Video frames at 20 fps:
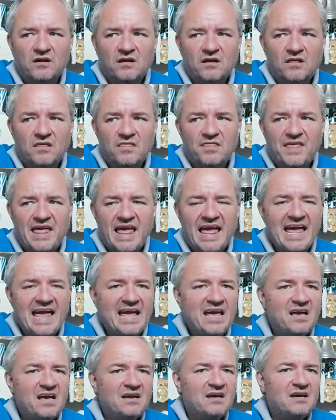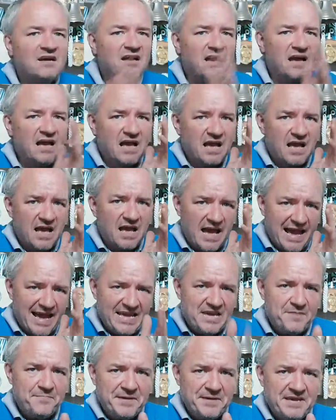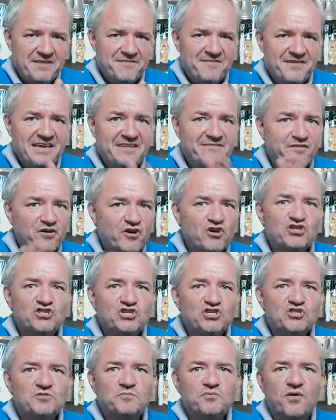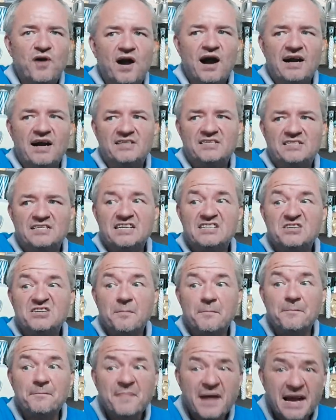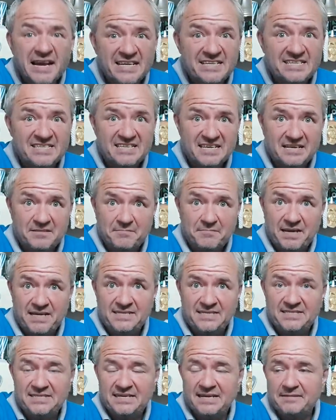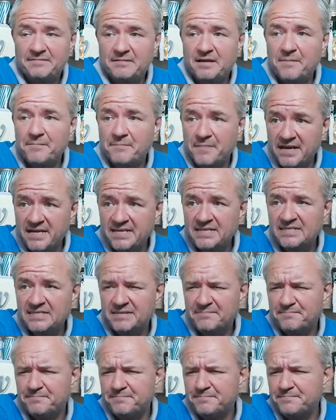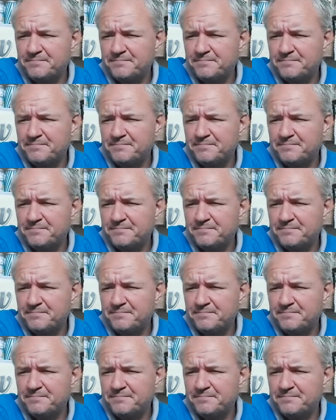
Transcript: their ABV versus price is amazing, mate. Amazing.